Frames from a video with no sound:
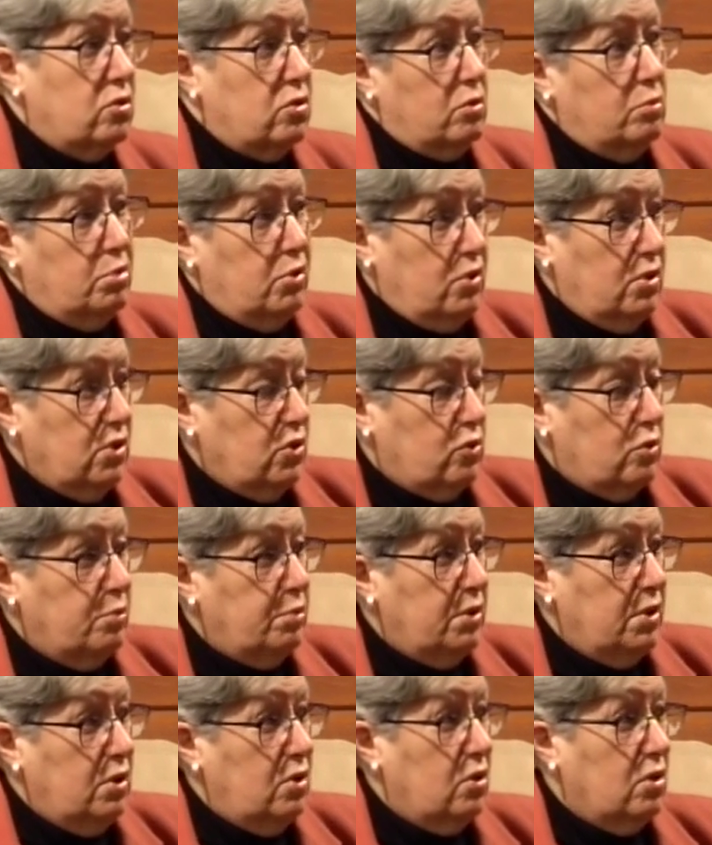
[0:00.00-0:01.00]
or boys will
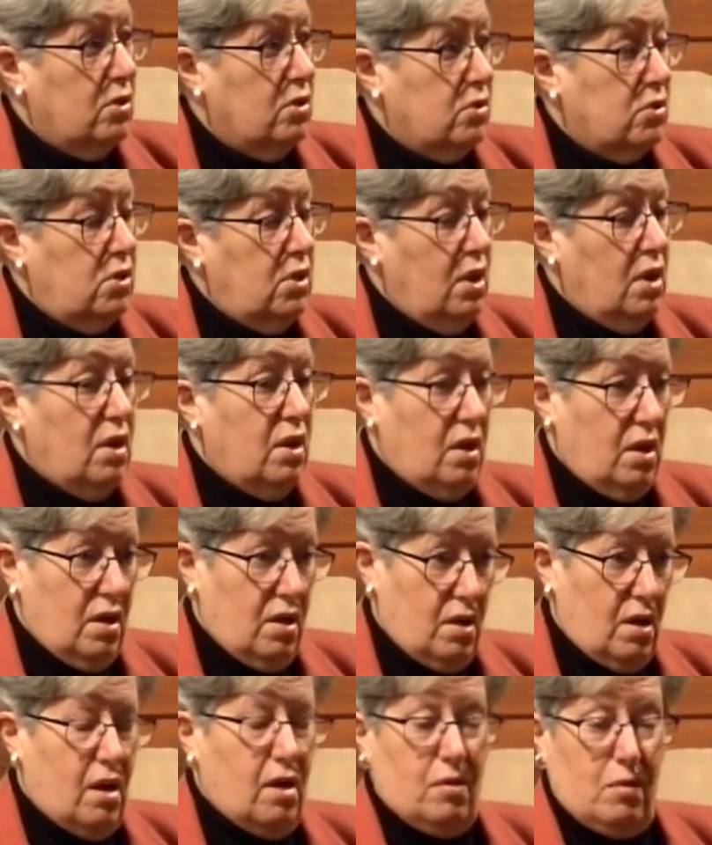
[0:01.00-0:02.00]
be girls,
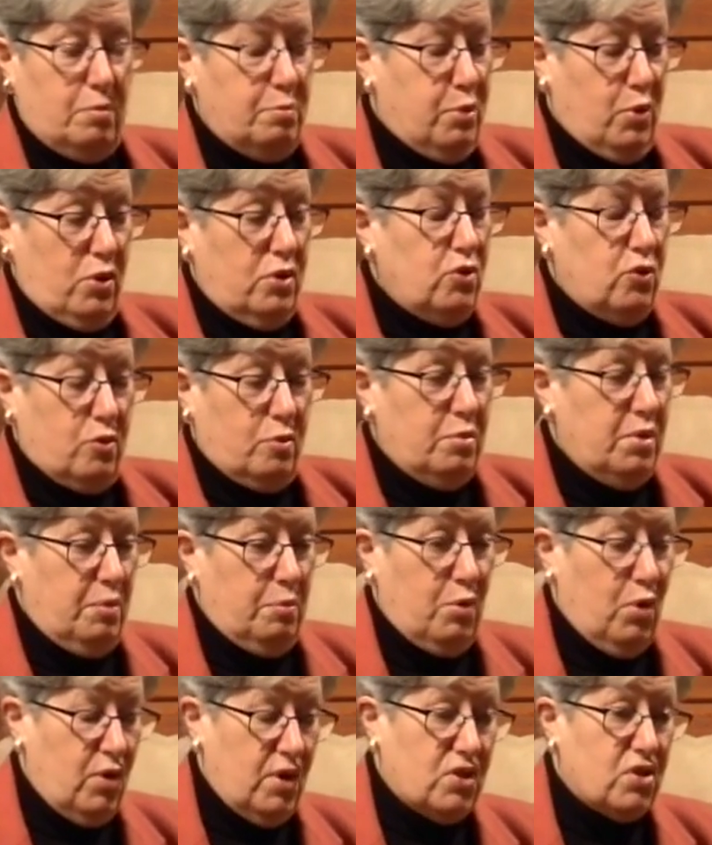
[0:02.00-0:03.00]
uh, boys, boys, will be,
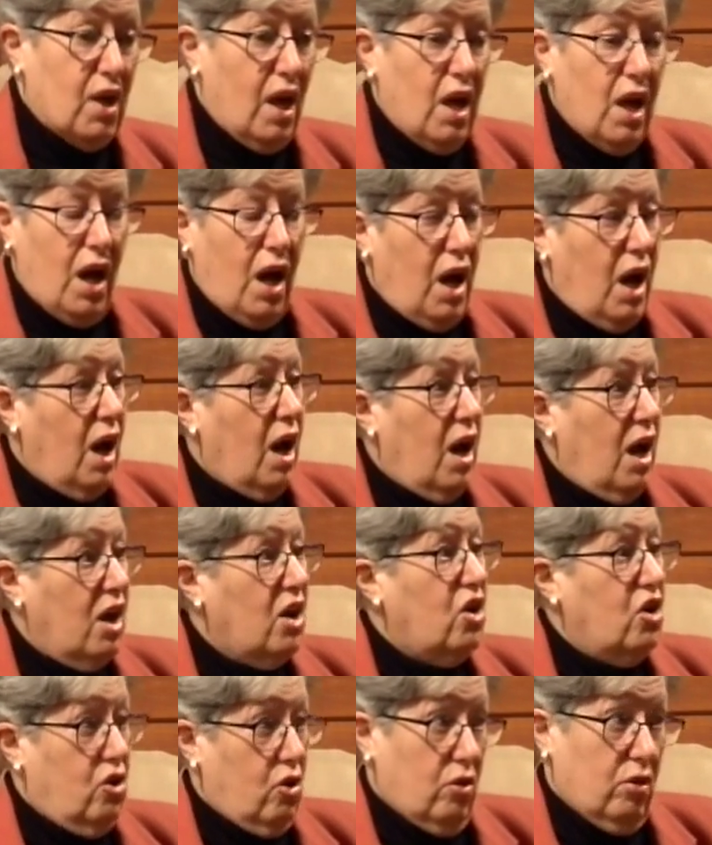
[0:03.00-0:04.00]
boys.
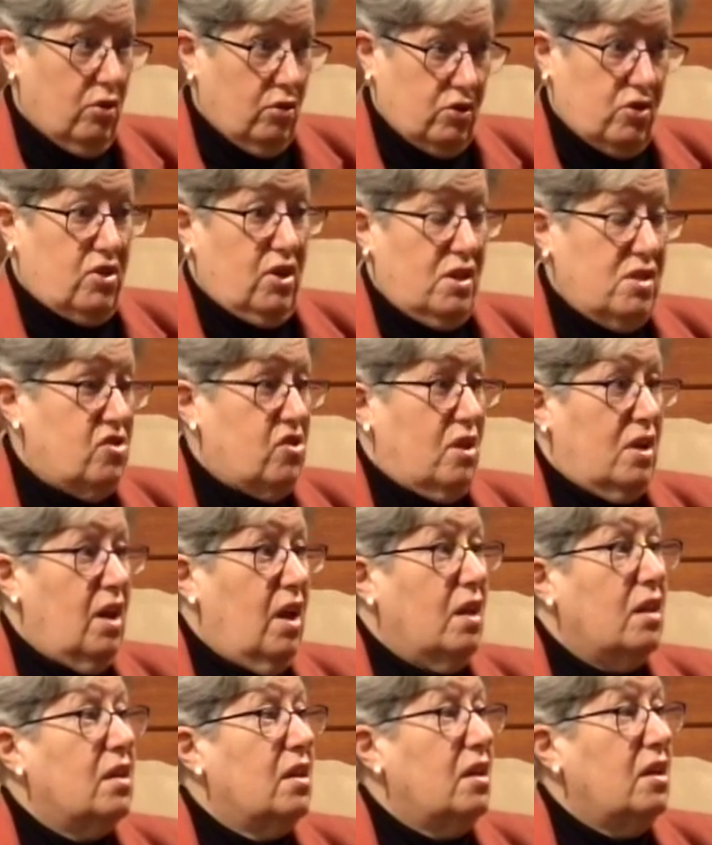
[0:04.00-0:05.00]
boys. Girls,
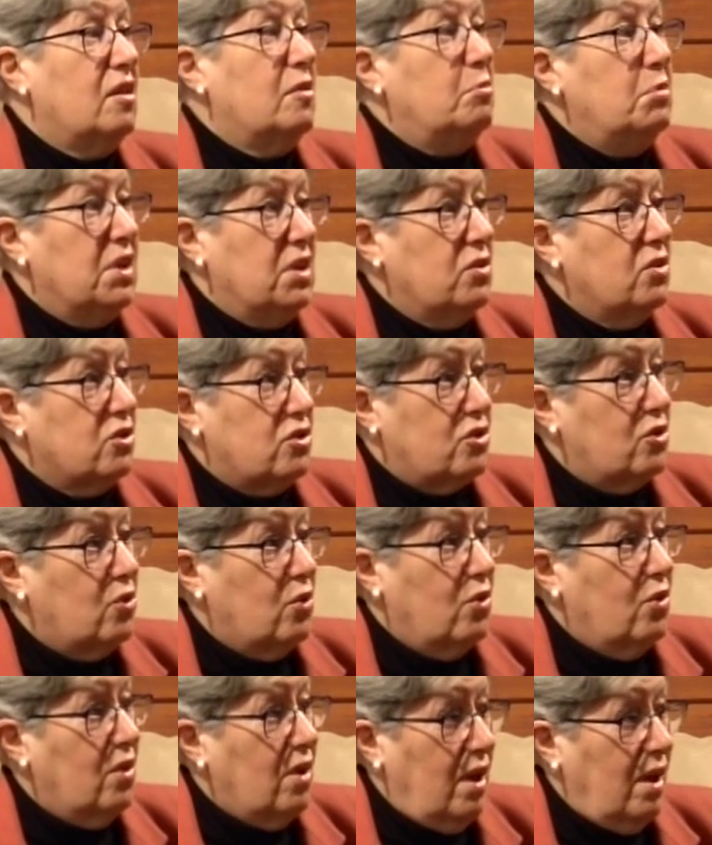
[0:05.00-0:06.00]
incidentally, in middle
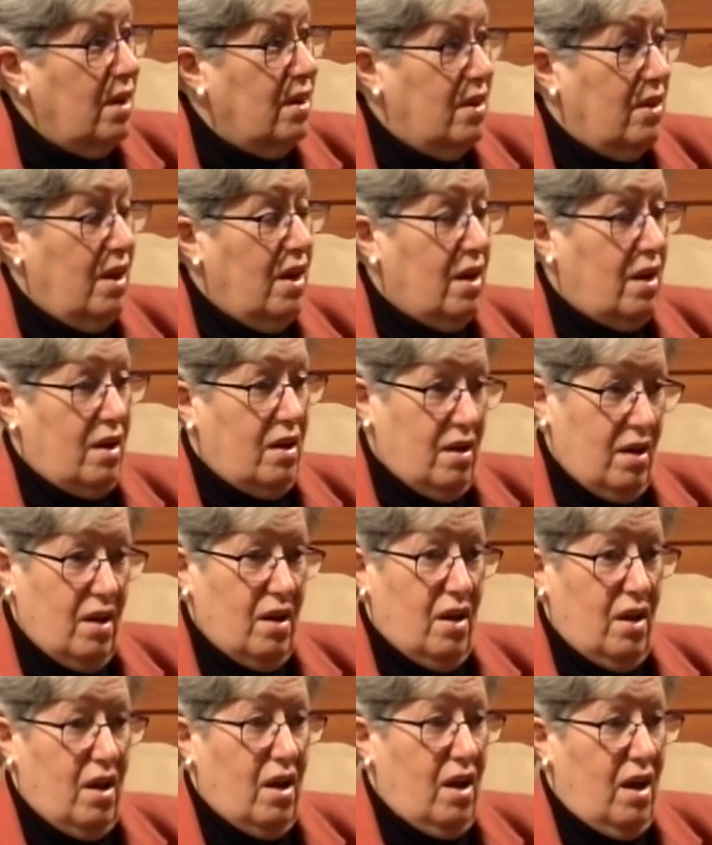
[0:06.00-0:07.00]
school, I think,
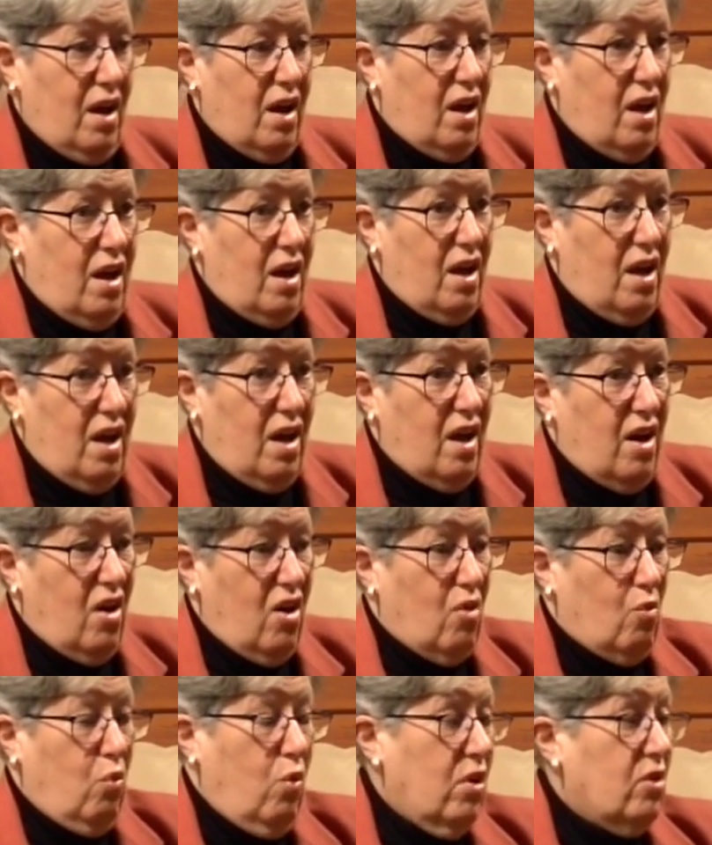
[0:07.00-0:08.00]

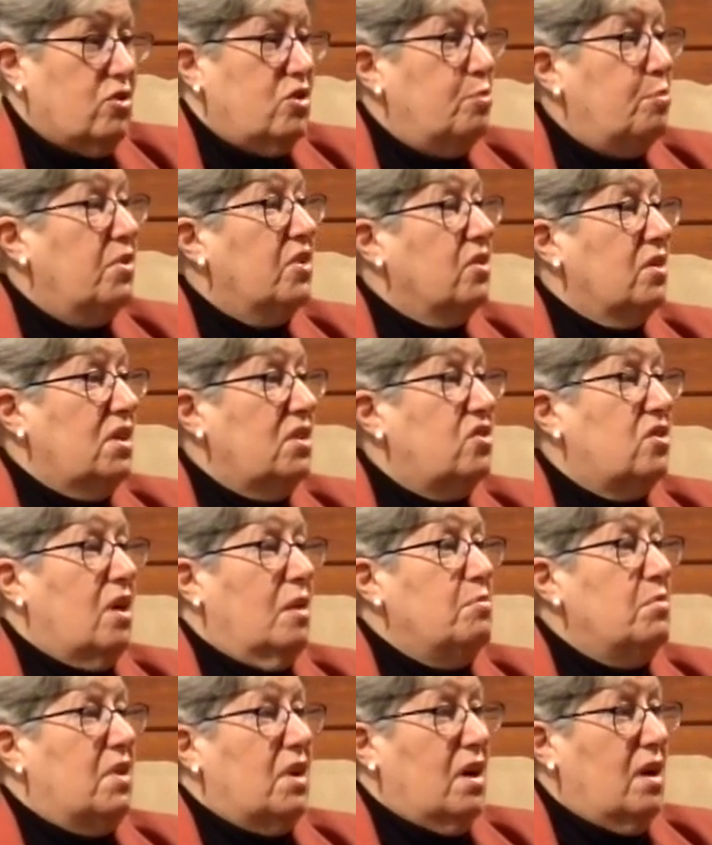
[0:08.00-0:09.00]
are worse bullies I
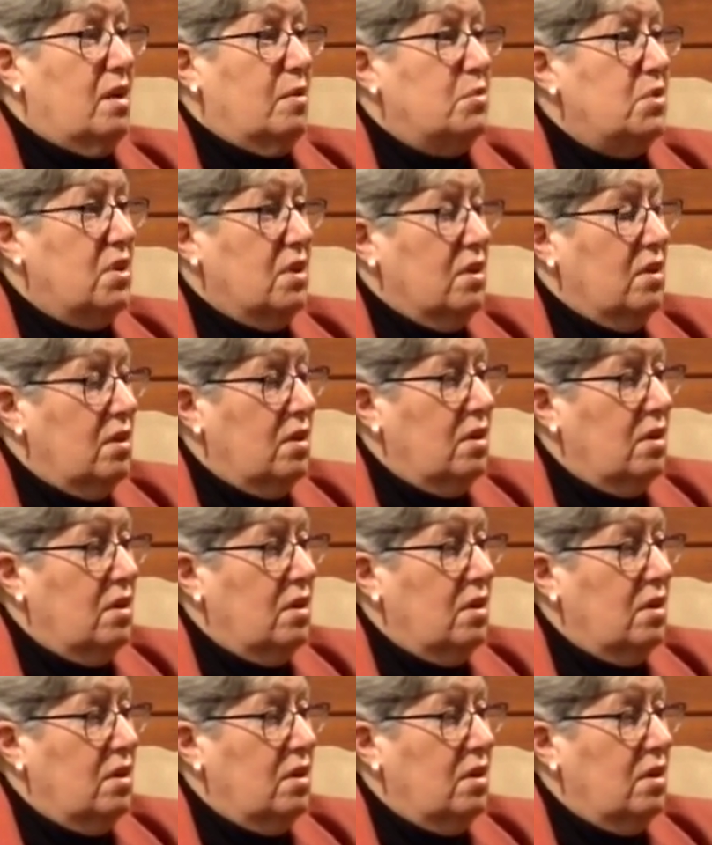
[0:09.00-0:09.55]
sometimes. I would completely